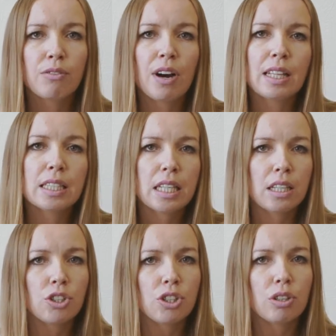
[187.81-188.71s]
file
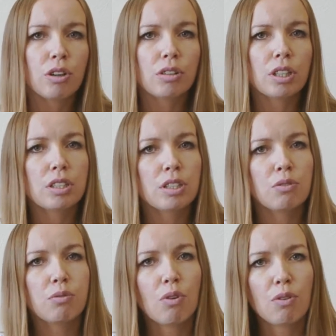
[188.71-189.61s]
deletion on
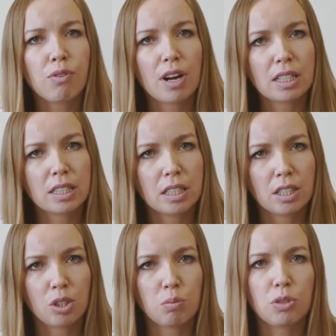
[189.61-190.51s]
ext4 file
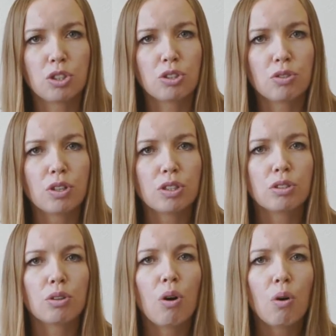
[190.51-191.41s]
system destroys